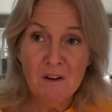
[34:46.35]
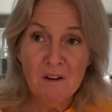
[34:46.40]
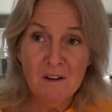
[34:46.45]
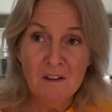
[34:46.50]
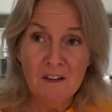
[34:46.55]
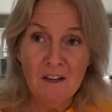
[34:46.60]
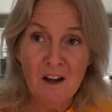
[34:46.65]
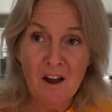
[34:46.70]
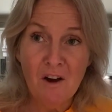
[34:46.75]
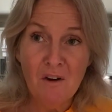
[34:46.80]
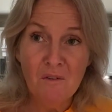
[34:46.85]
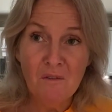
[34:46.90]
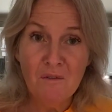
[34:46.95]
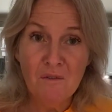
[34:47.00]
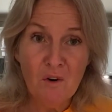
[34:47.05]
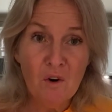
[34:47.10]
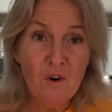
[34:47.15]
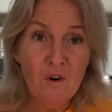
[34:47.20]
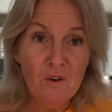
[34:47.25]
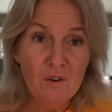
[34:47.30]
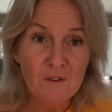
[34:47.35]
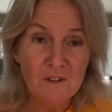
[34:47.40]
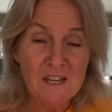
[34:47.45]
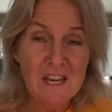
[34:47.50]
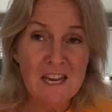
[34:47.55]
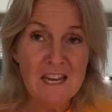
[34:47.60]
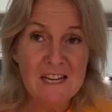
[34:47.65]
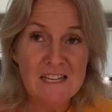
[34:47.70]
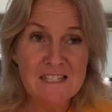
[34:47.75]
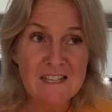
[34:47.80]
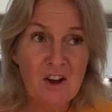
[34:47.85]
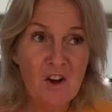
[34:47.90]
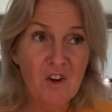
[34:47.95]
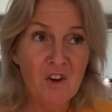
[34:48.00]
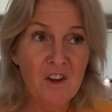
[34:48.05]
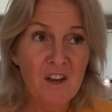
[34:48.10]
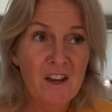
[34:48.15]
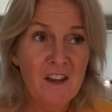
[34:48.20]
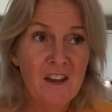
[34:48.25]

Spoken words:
you know, 4 years on,